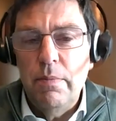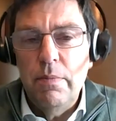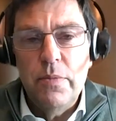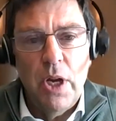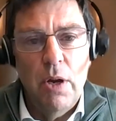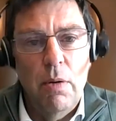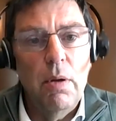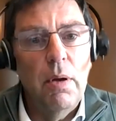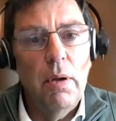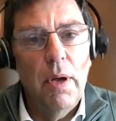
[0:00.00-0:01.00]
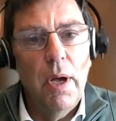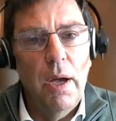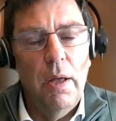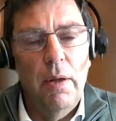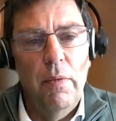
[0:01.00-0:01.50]
So
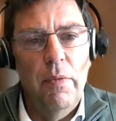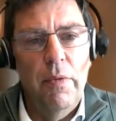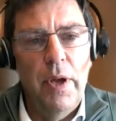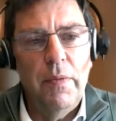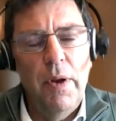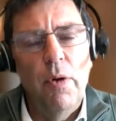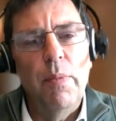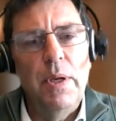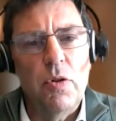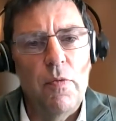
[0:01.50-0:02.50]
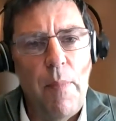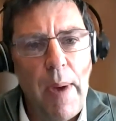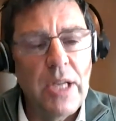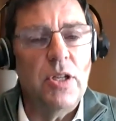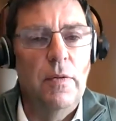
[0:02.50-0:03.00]
there's not been sort of
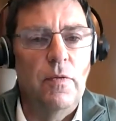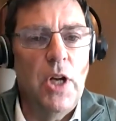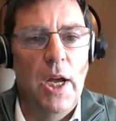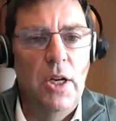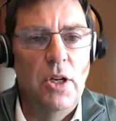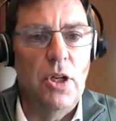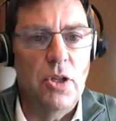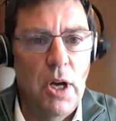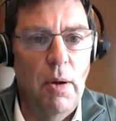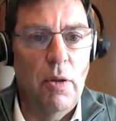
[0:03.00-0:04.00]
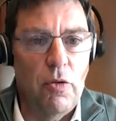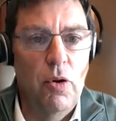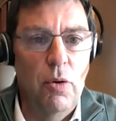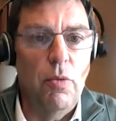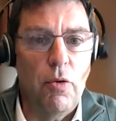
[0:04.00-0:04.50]
massive changes going
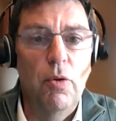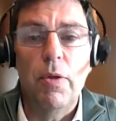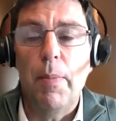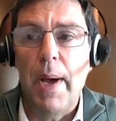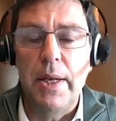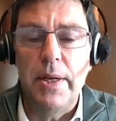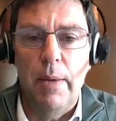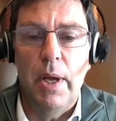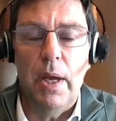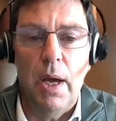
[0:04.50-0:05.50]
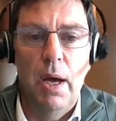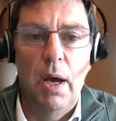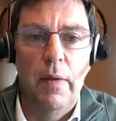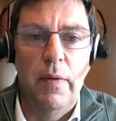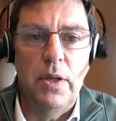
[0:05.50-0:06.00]
through the pandemic,
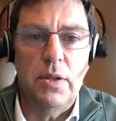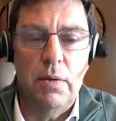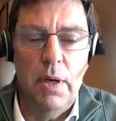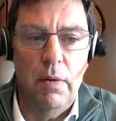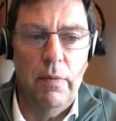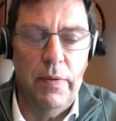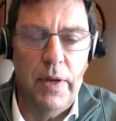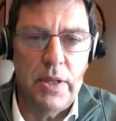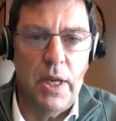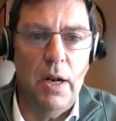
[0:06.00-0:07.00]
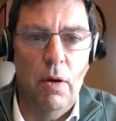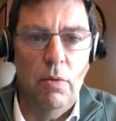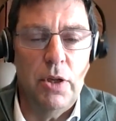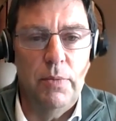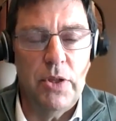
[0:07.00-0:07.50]
and there's that long
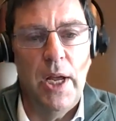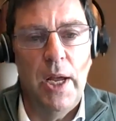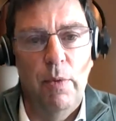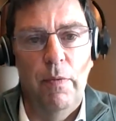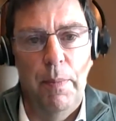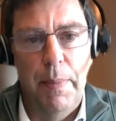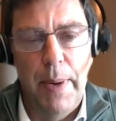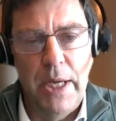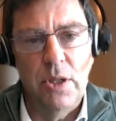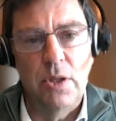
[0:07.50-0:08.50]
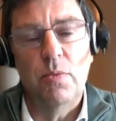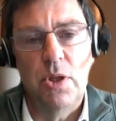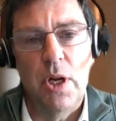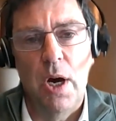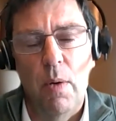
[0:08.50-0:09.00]
term stable basis we
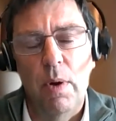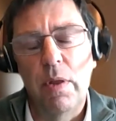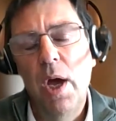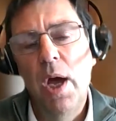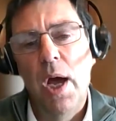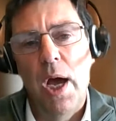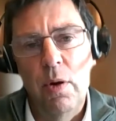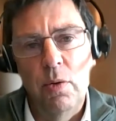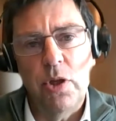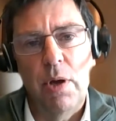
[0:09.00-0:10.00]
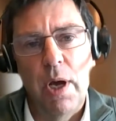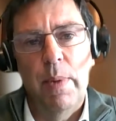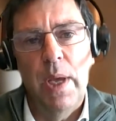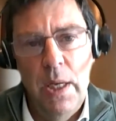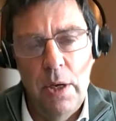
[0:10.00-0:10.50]
start with. And also
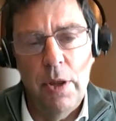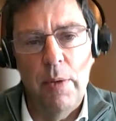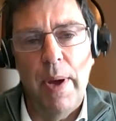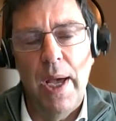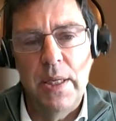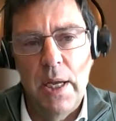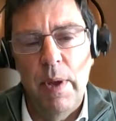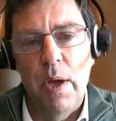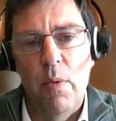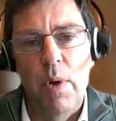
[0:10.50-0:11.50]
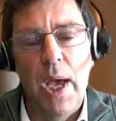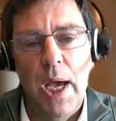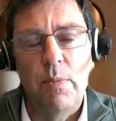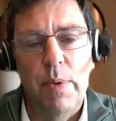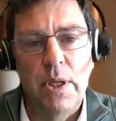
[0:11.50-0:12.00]
coming into the pandemic, we
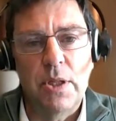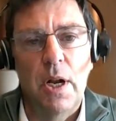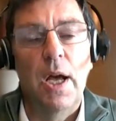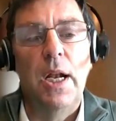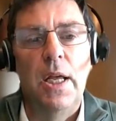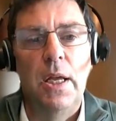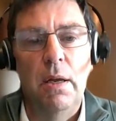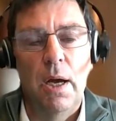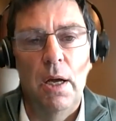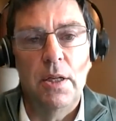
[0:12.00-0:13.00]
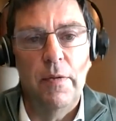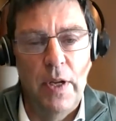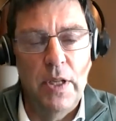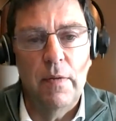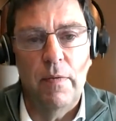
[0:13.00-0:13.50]
had been slightly
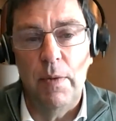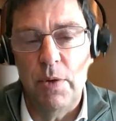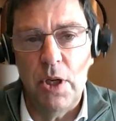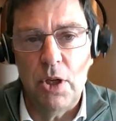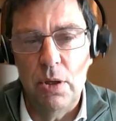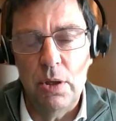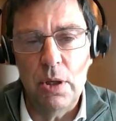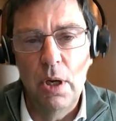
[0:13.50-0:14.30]
defensively positioned.